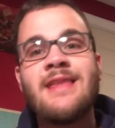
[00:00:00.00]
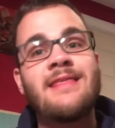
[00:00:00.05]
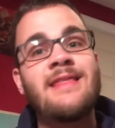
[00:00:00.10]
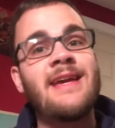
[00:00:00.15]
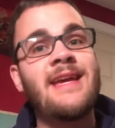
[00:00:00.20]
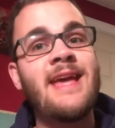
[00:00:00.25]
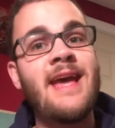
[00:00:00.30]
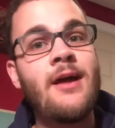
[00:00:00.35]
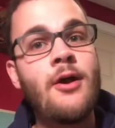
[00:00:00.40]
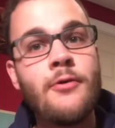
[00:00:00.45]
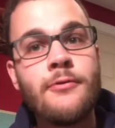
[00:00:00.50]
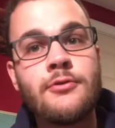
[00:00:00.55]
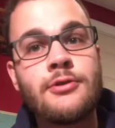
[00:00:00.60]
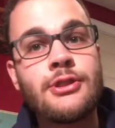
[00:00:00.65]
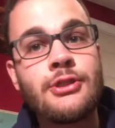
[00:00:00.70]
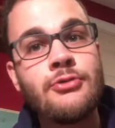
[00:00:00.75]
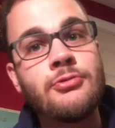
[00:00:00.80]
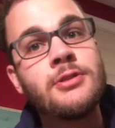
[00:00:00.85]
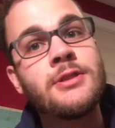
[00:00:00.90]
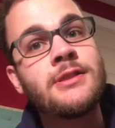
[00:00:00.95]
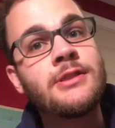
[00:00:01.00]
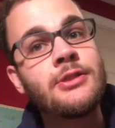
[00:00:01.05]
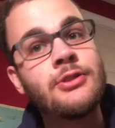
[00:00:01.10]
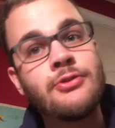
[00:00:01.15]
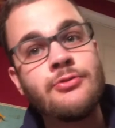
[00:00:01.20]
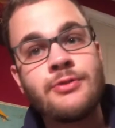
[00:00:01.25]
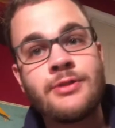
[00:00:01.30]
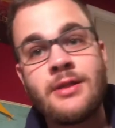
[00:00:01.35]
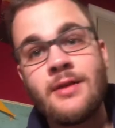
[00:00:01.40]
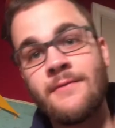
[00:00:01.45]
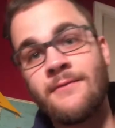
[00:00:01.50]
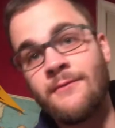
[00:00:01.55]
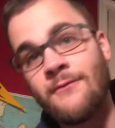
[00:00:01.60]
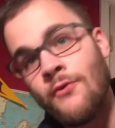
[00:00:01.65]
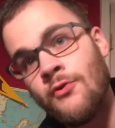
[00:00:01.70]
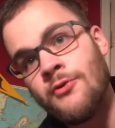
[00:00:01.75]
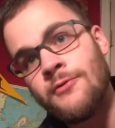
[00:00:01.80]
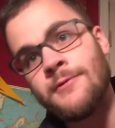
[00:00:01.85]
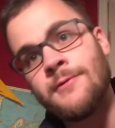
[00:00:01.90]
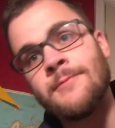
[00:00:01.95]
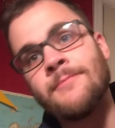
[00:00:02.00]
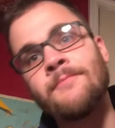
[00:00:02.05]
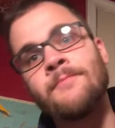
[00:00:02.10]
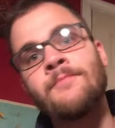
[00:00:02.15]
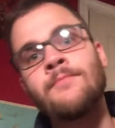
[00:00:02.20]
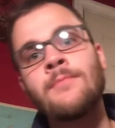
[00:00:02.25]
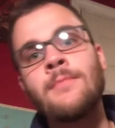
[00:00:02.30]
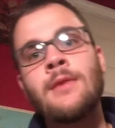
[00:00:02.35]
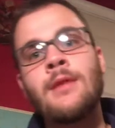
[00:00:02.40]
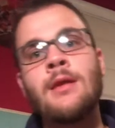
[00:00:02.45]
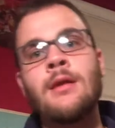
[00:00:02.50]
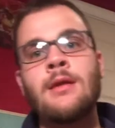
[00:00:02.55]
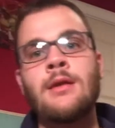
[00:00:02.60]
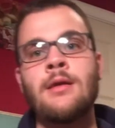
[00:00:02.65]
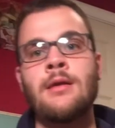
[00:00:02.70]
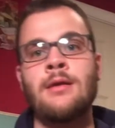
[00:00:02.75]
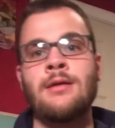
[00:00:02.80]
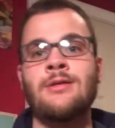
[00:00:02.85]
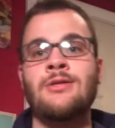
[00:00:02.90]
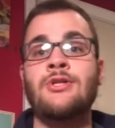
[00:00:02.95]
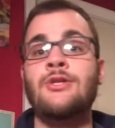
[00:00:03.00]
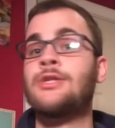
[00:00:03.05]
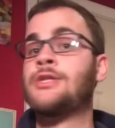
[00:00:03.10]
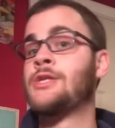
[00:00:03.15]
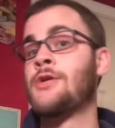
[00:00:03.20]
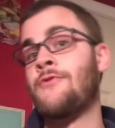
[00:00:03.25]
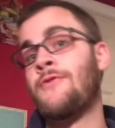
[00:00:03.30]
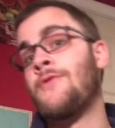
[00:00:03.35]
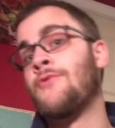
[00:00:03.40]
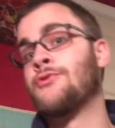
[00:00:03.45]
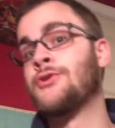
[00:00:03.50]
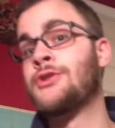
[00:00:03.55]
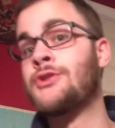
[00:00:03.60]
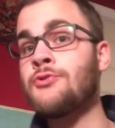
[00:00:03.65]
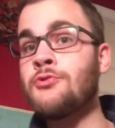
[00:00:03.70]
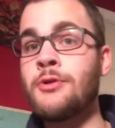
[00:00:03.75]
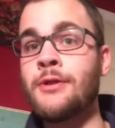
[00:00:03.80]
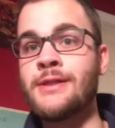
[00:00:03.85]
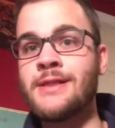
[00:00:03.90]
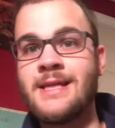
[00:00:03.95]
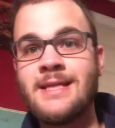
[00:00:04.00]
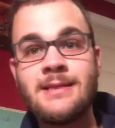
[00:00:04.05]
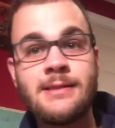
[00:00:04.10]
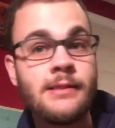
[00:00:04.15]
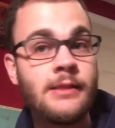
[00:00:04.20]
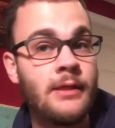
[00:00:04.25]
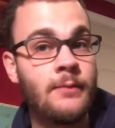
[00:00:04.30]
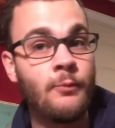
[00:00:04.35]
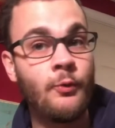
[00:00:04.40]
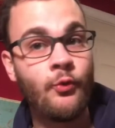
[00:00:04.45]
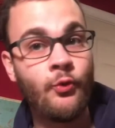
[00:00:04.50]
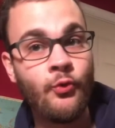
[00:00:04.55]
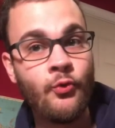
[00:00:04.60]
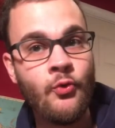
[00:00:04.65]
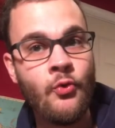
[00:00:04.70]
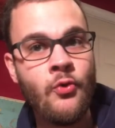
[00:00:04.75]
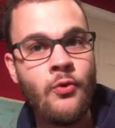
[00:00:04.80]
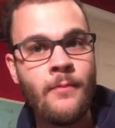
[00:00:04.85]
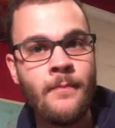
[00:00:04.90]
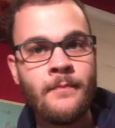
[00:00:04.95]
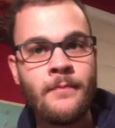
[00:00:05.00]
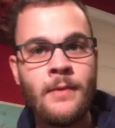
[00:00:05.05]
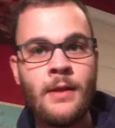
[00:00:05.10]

They get other students to do stuff for them so those students can seem cool.